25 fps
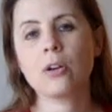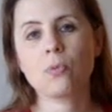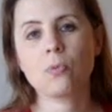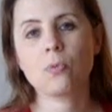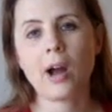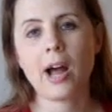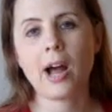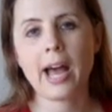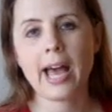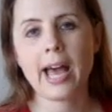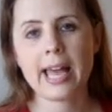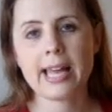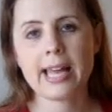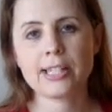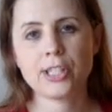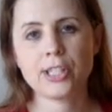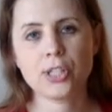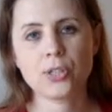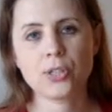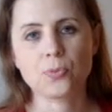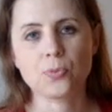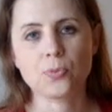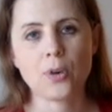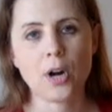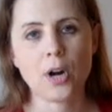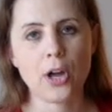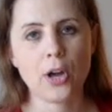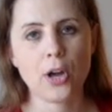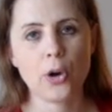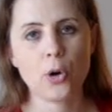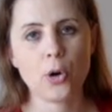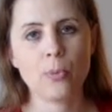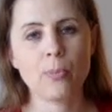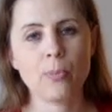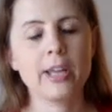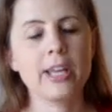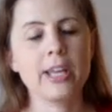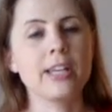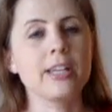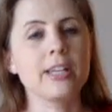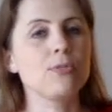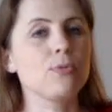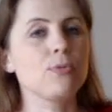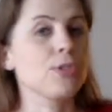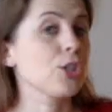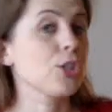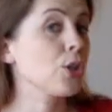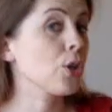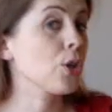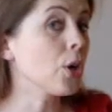a ride to Rome in
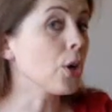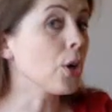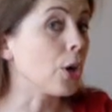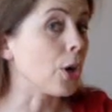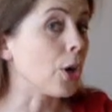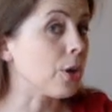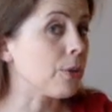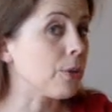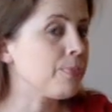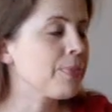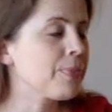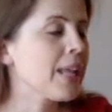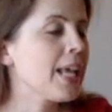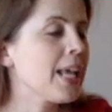return.